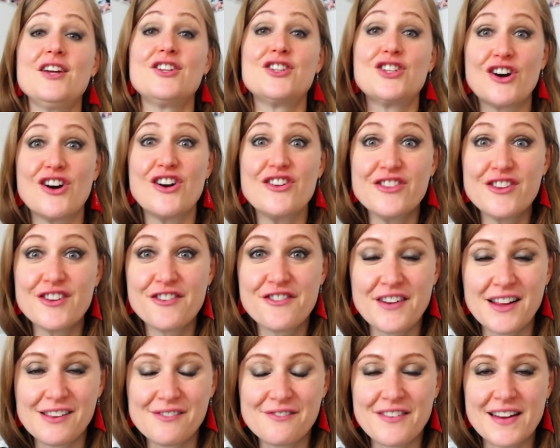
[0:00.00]
Toronto
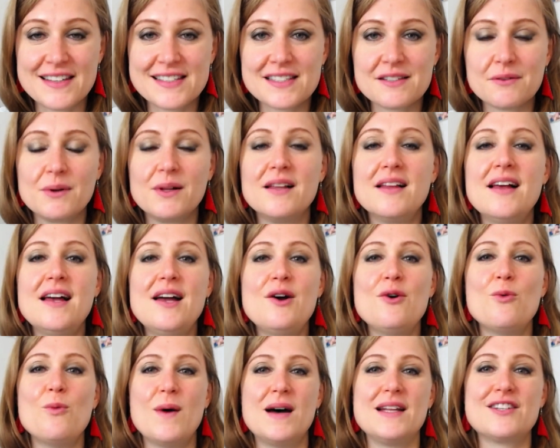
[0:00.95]
Film Festival,
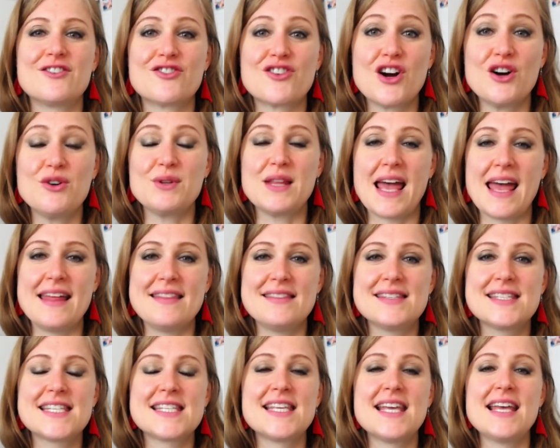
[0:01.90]
When the Road
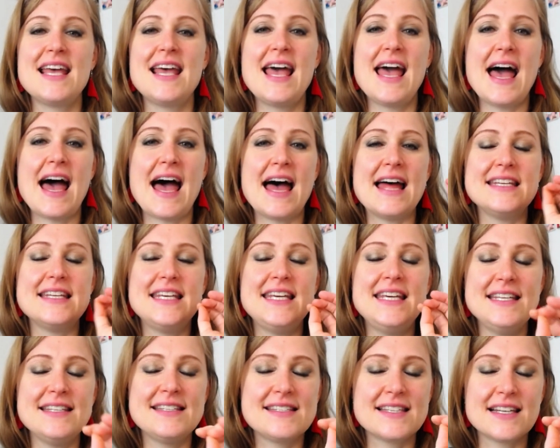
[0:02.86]
Ends. And
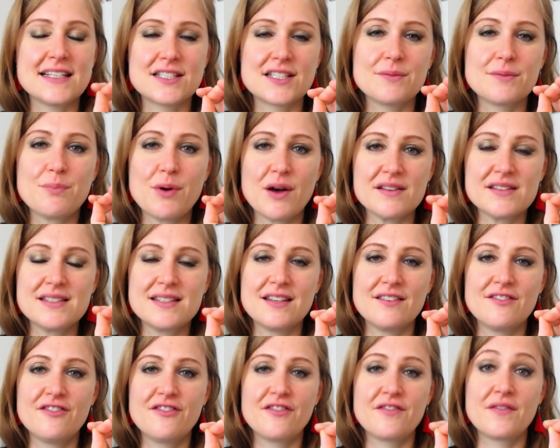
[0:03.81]
he's such a
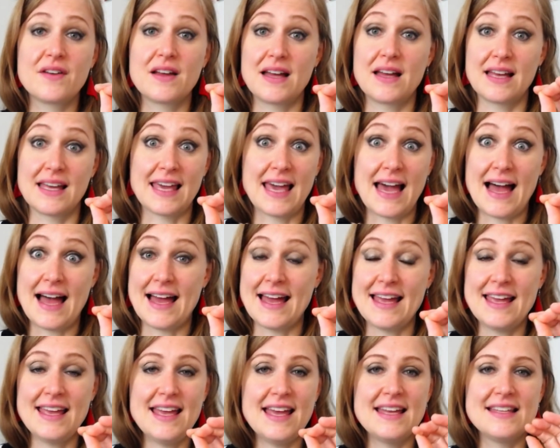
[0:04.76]
positive
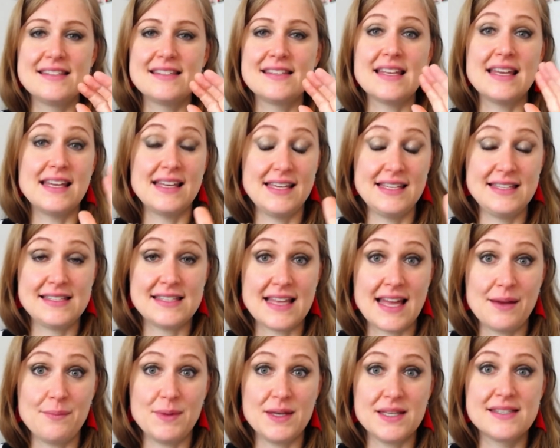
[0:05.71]
guy. His
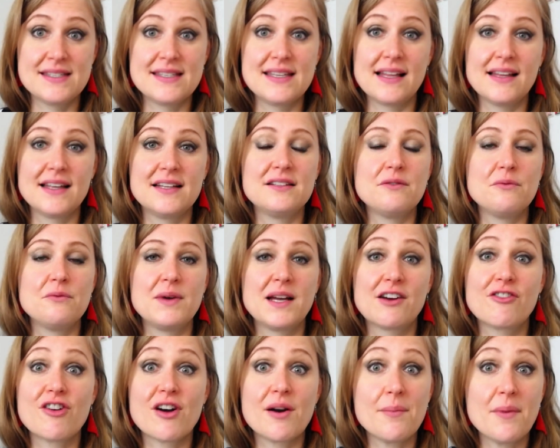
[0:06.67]
name is Dylan
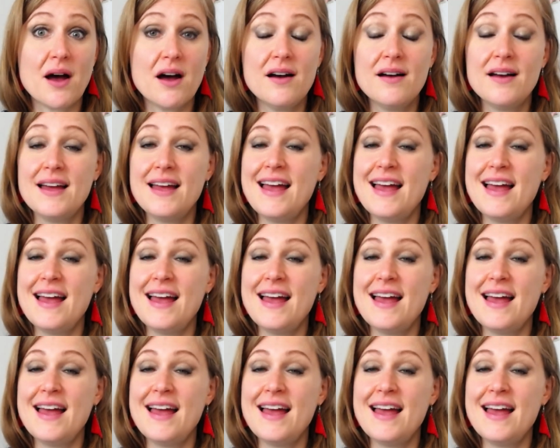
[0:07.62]
Wickrama.